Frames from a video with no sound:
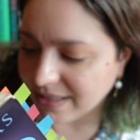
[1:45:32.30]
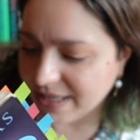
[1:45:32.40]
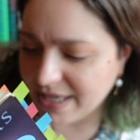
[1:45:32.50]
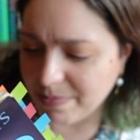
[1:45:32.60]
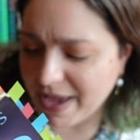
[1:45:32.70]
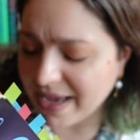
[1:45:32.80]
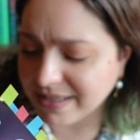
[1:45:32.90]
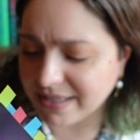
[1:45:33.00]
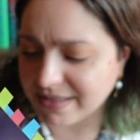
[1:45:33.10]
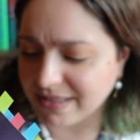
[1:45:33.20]
He
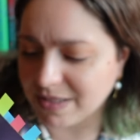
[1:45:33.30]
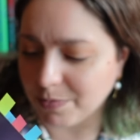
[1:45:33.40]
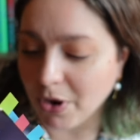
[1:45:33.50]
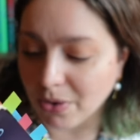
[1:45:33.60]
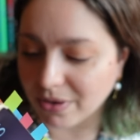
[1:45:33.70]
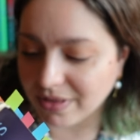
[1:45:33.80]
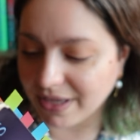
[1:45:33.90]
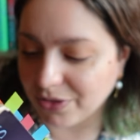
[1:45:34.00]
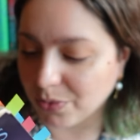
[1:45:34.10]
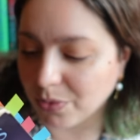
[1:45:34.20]
panted as he spoke,
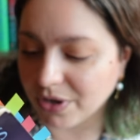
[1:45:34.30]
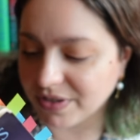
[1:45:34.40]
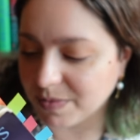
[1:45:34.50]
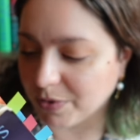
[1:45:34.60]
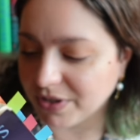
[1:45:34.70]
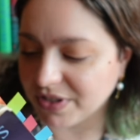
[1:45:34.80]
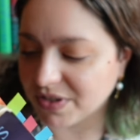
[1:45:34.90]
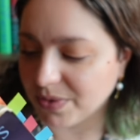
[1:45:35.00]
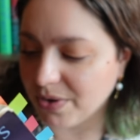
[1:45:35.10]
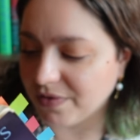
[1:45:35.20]
like the words burned his
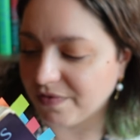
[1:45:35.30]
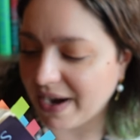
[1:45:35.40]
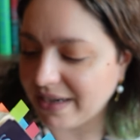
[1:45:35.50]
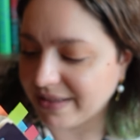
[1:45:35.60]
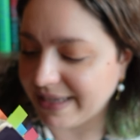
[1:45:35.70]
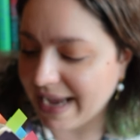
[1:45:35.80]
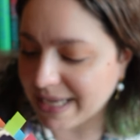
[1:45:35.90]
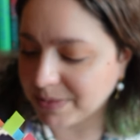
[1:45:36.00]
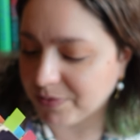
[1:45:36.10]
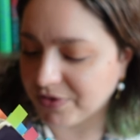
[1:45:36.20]
throat and finally
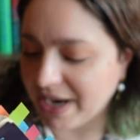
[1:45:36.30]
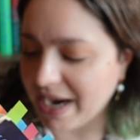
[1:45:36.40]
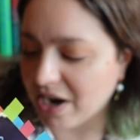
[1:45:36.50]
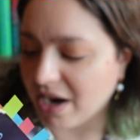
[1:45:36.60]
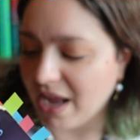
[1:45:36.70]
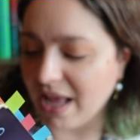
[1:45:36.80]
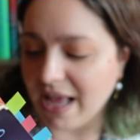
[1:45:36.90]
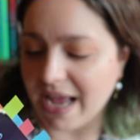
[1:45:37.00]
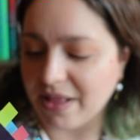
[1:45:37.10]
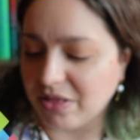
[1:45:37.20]
gasped for air.
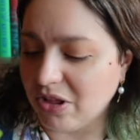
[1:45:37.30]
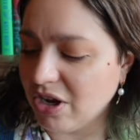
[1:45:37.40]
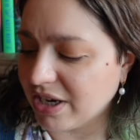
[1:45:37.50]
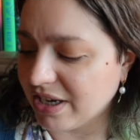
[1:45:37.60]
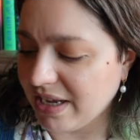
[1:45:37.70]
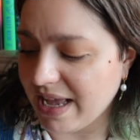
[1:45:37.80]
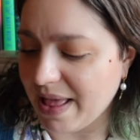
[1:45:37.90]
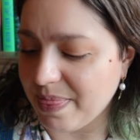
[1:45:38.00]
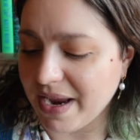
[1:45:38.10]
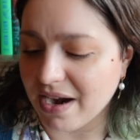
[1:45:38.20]
And look,
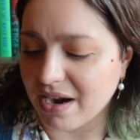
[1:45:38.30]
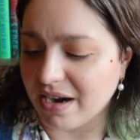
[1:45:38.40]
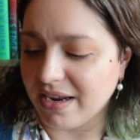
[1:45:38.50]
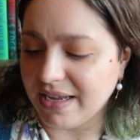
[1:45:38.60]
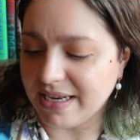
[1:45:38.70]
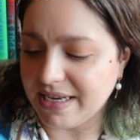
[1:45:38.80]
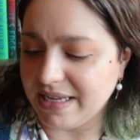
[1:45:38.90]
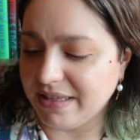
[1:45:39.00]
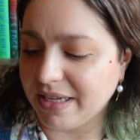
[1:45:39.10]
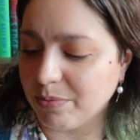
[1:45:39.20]
and there,
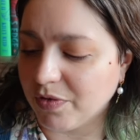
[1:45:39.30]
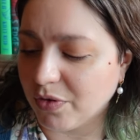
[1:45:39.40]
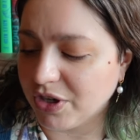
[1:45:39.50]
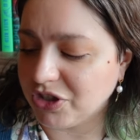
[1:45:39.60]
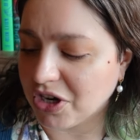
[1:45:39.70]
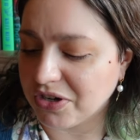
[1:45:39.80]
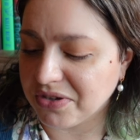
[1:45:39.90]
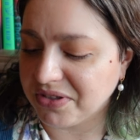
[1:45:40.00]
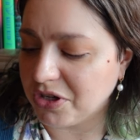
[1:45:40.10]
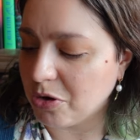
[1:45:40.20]
kneeling before a
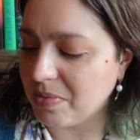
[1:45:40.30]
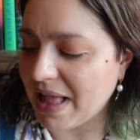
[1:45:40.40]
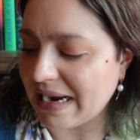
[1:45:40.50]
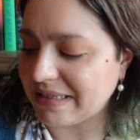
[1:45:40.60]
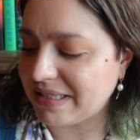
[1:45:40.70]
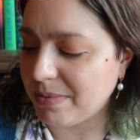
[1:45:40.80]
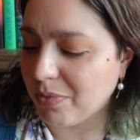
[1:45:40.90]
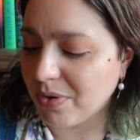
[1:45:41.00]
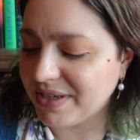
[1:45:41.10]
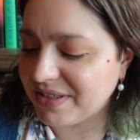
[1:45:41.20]
darkness so black it seemed
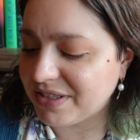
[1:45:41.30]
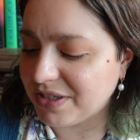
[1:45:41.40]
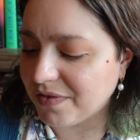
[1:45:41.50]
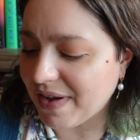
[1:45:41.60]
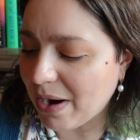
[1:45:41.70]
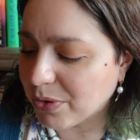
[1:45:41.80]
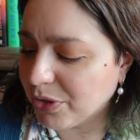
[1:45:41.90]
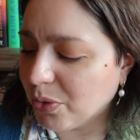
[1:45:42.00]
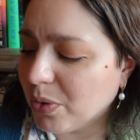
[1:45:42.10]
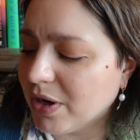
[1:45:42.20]
poised to devour
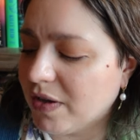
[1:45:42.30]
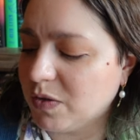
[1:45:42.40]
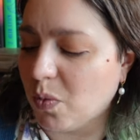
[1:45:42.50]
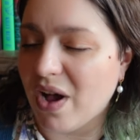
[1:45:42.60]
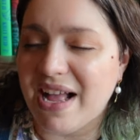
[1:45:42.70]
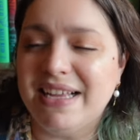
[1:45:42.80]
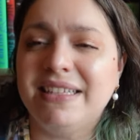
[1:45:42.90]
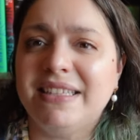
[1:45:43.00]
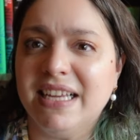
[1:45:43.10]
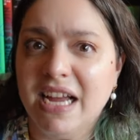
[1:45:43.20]
the world,
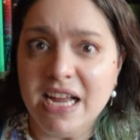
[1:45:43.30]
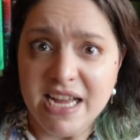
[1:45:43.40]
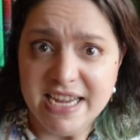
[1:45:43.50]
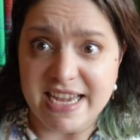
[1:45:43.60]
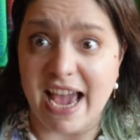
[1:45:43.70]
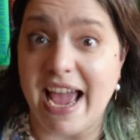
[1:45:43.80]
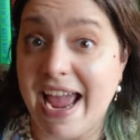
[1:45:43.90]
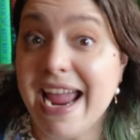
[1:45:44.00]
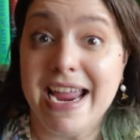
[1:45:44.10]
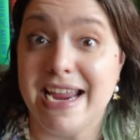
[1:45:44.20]
was
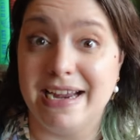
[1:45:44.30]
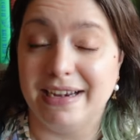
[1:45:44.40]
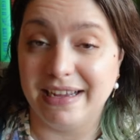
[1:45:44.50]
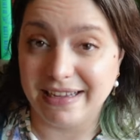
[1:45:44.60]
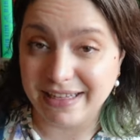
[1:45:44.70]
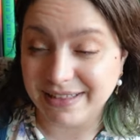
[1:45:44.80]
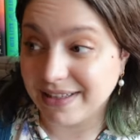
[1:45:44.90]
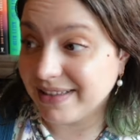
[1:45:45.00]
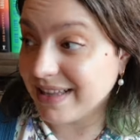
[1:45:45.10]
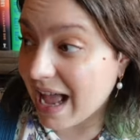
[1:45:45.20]
Cain.
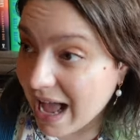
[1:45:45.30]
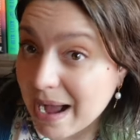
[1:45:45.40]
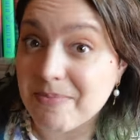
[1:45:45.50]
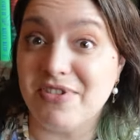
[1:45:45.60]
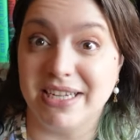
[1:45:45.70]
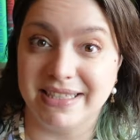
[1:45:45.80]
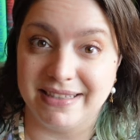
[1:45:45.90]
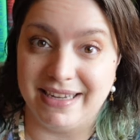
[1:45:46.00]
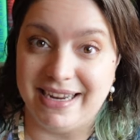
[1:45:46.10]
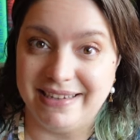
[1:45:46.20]

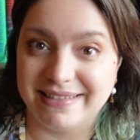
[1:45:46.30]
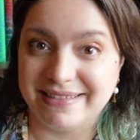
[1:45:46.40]
Obviously.